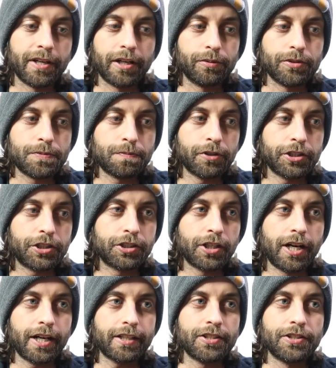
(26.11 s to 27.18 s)
And I was pretty
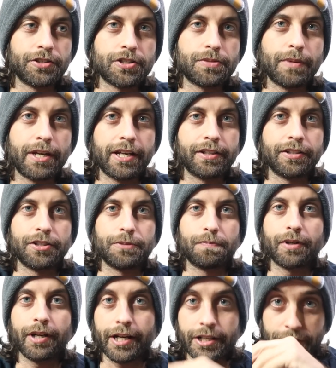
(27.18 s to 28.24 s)
shocked and dismayed and
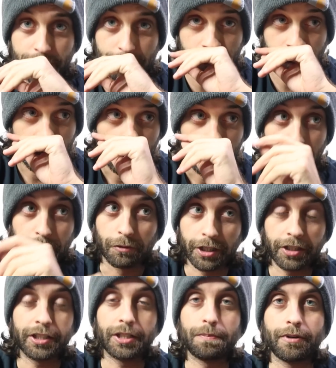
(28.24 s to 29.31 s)
depressed,
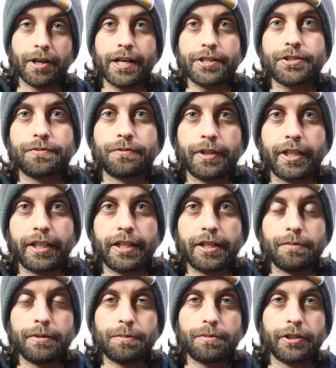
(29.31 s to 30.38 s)
really depressed. It
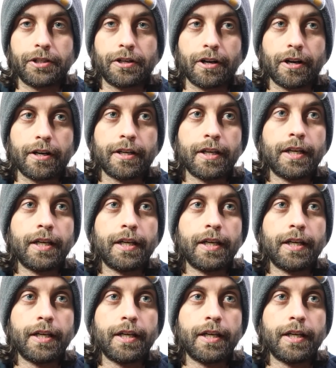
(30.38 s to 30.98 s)
hit me pretty hard.